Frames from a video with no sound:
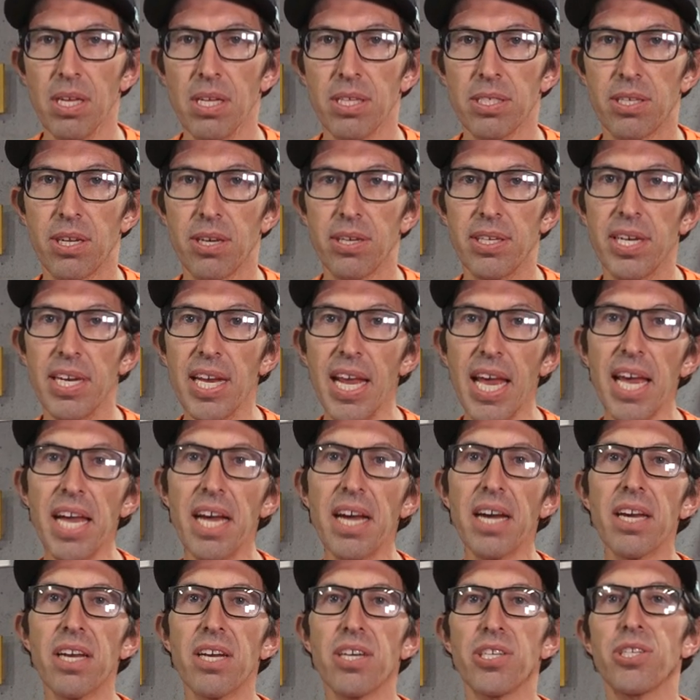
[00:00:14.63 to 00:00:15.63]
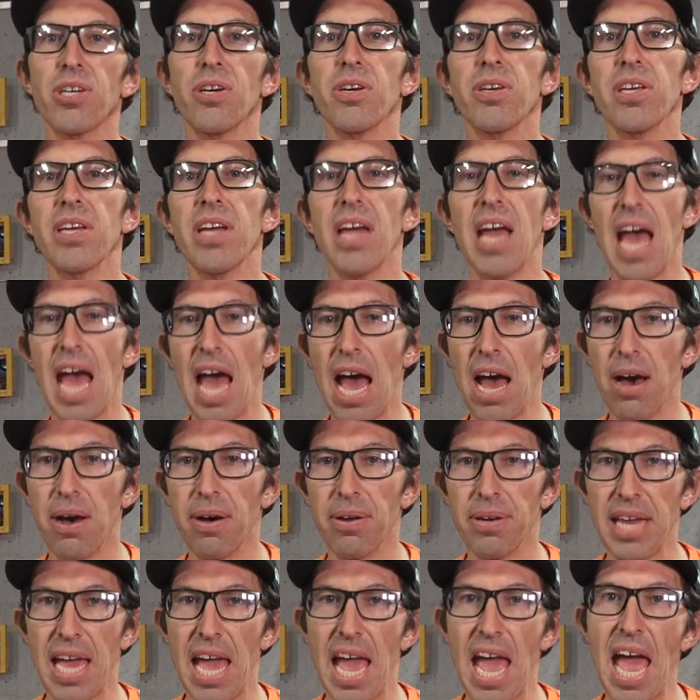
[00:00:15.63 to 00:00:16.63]
So today I'm going to show you
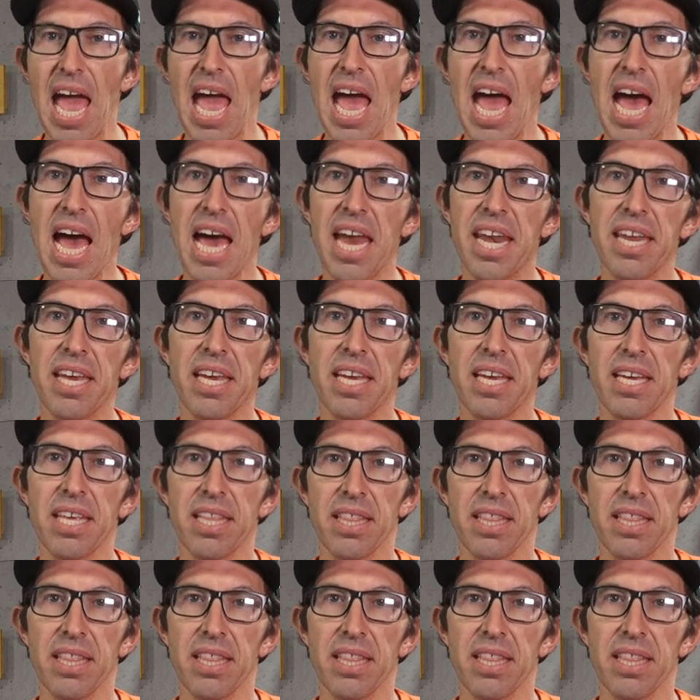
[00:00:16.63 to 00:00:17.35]
how to add